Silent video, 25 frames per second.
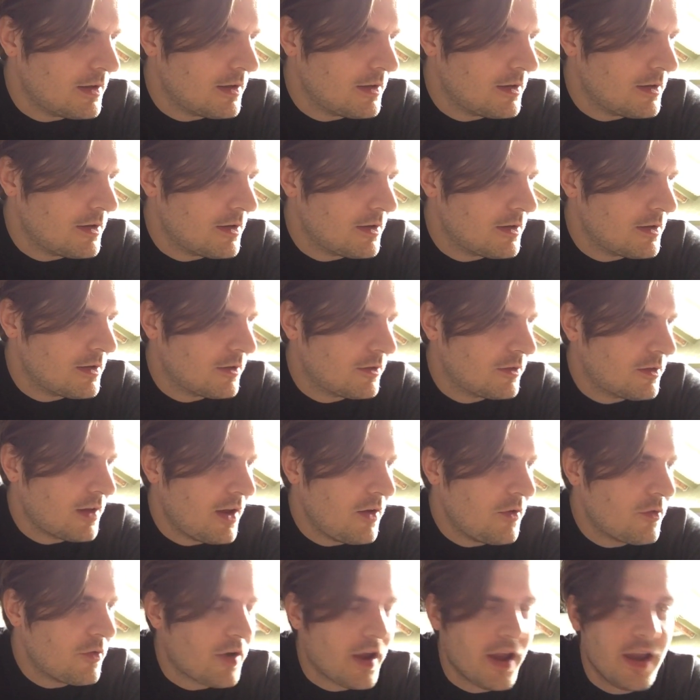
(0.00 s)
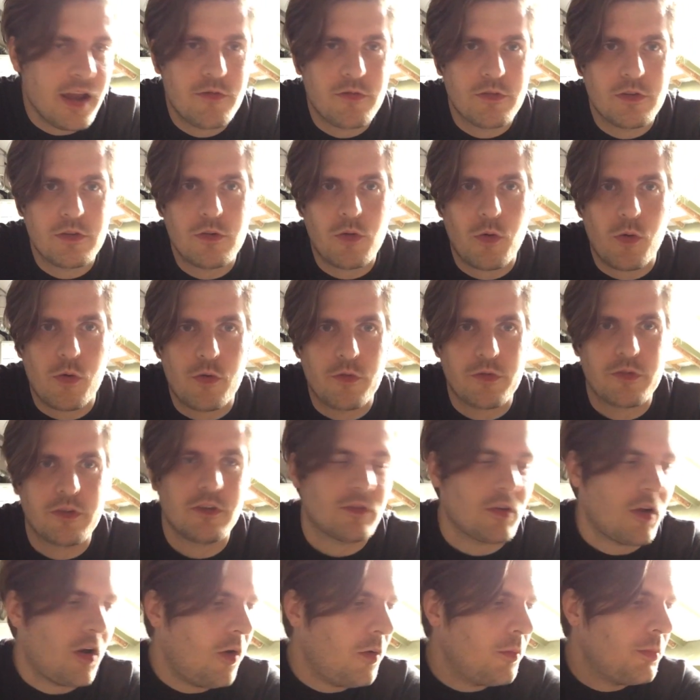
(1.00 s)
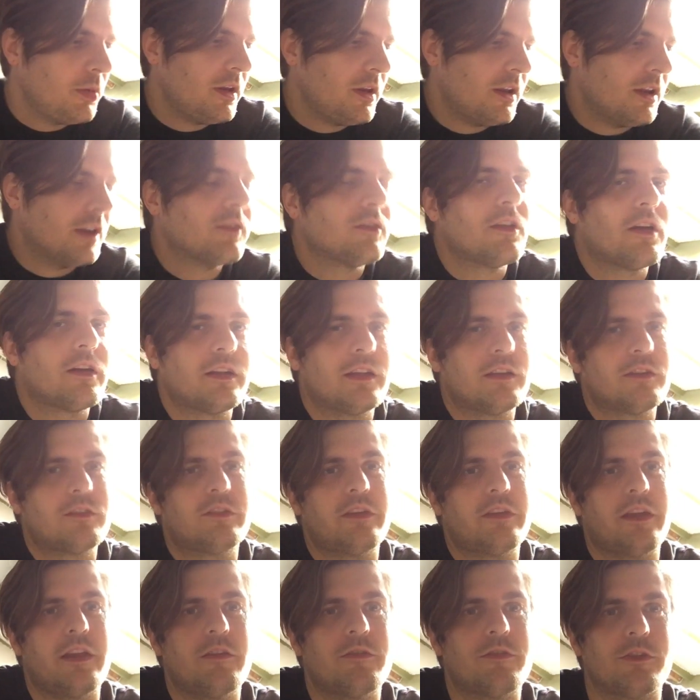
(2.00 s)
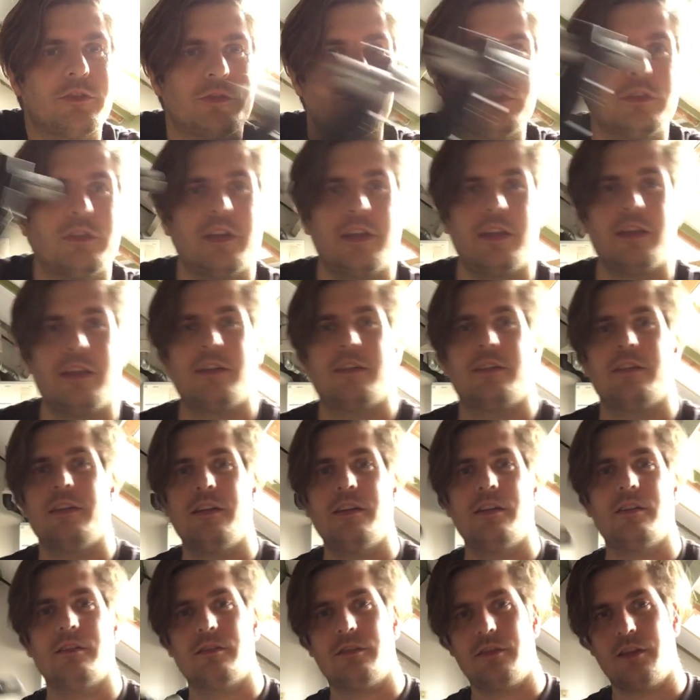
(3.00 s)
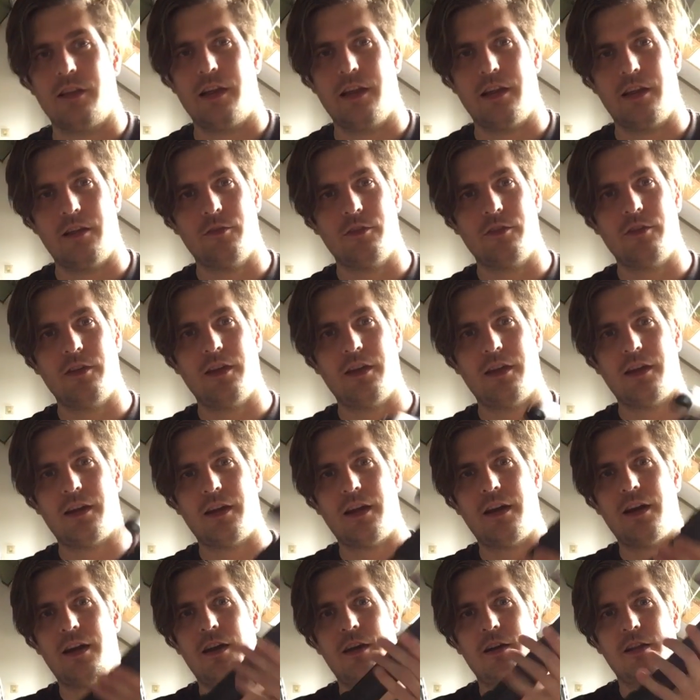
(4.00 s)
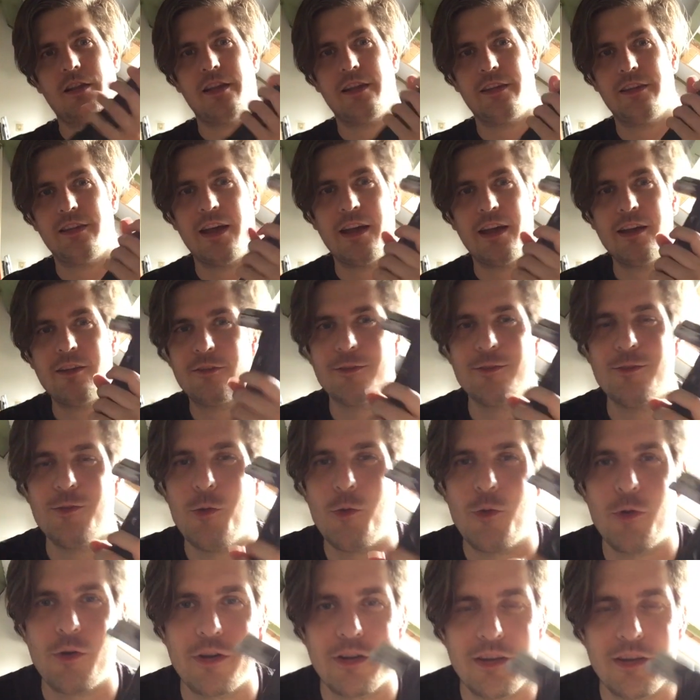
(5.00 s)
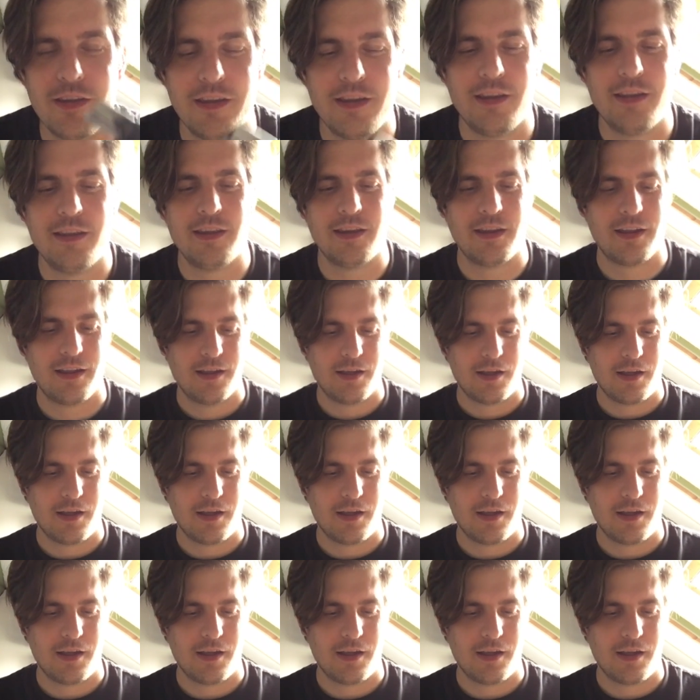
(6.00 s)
The safe haven of this hobby is not as safe as you think it is. Like if you think nice and nerdy,